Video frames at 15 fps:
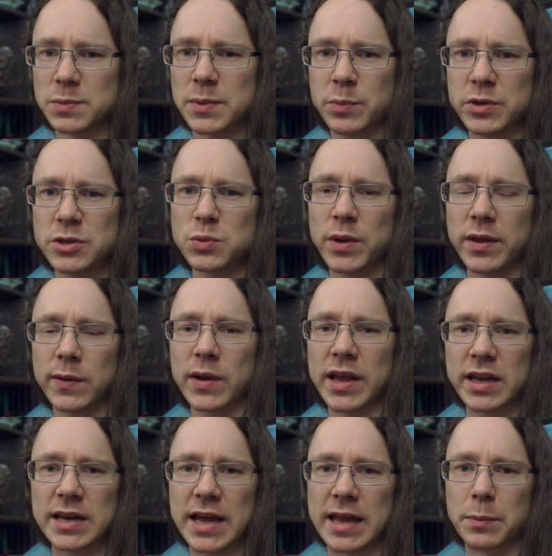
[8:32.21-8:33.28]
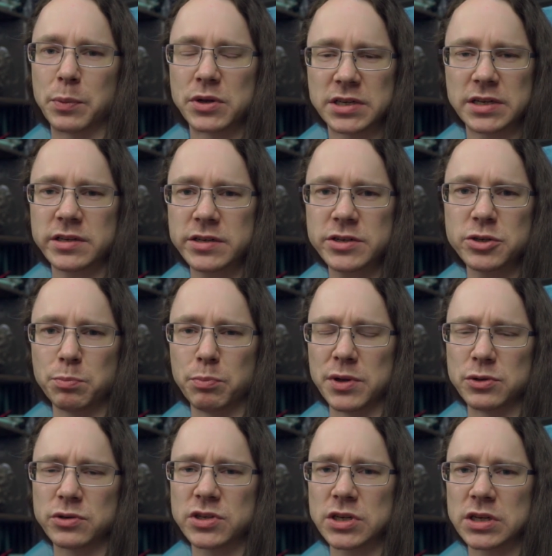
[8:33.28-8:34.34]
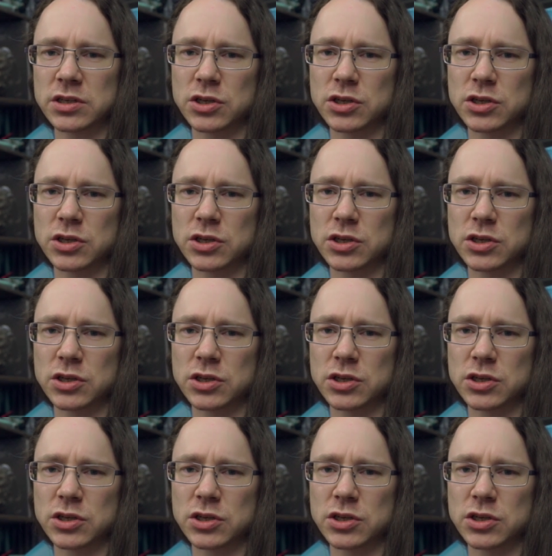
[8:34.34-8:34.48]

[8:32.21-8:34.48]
members where they'll get a percentage boost